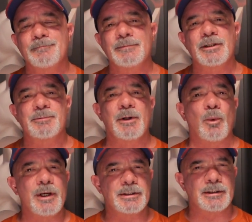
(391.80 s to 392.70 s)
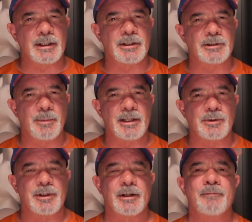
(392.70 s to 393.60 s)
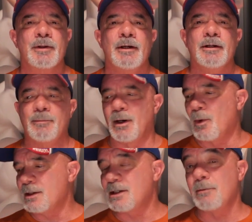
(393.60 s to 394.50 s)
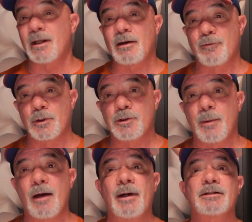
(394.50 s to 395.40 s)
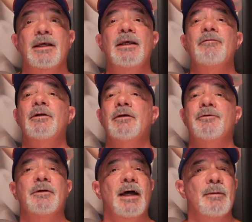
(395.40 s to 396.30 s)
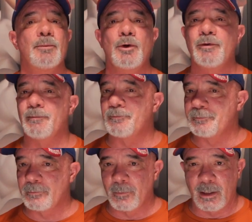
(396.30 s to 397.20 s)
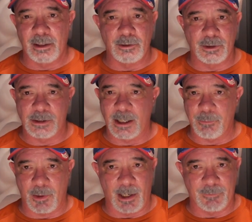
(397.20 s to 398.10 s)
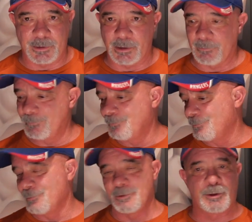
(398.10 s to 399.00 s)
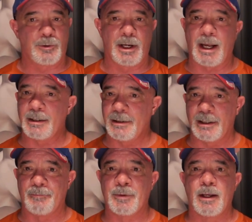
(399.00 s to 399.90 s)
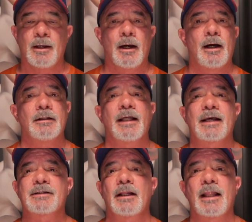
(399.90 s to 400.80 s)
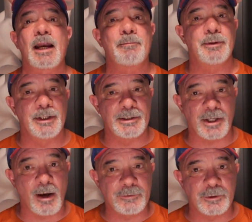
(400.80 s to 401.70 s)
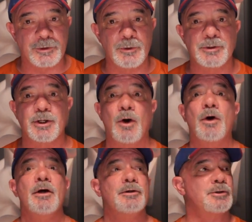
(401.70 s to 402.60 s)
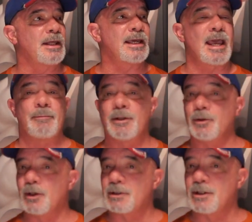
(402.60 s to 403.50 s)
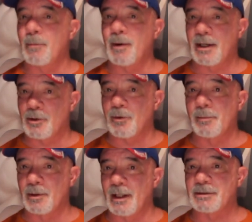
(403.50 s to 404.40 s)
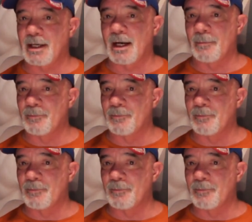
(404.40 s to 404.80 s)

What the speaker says: Just been a week since I touched base with you. But I want to tell you about that virtual mailbox. Even if you're not moving and you just like privacy, it's a great idea. Like I said, a lot of police officers do so they can't be looked up by a criminal that's got